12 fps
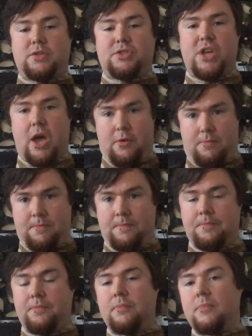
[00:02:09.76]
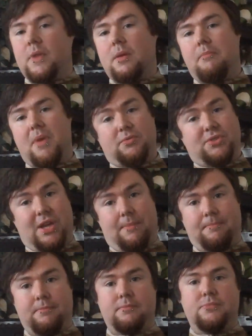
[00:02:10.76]
So,
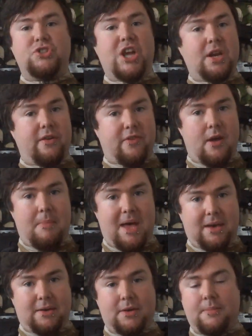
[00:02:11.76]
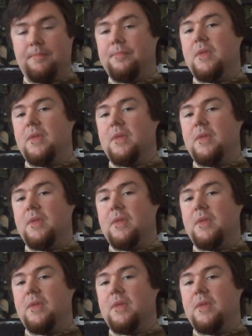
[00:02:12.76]
milsim, chain of command.